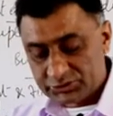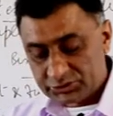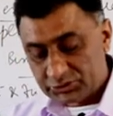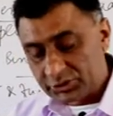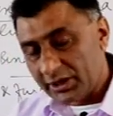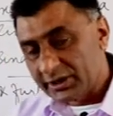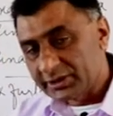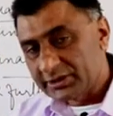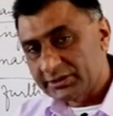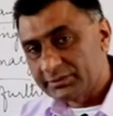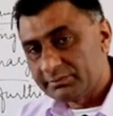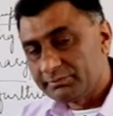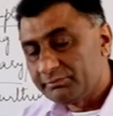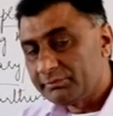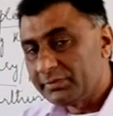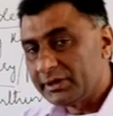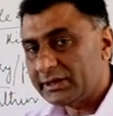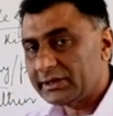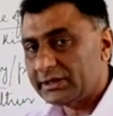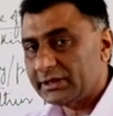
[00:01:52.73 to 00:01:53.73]
started
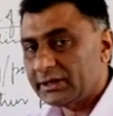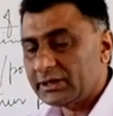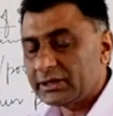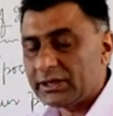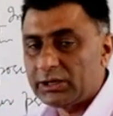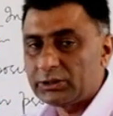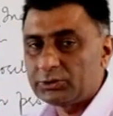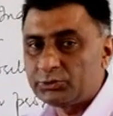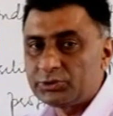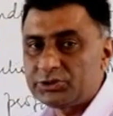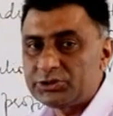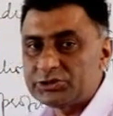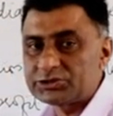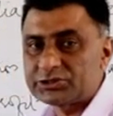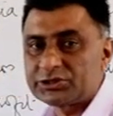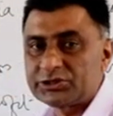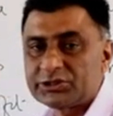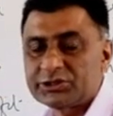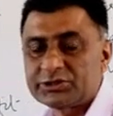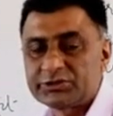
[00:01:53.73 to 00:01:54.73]
making
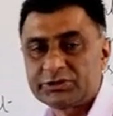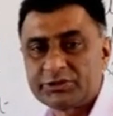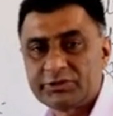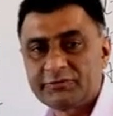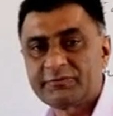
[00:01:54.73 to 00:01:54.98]
colonies in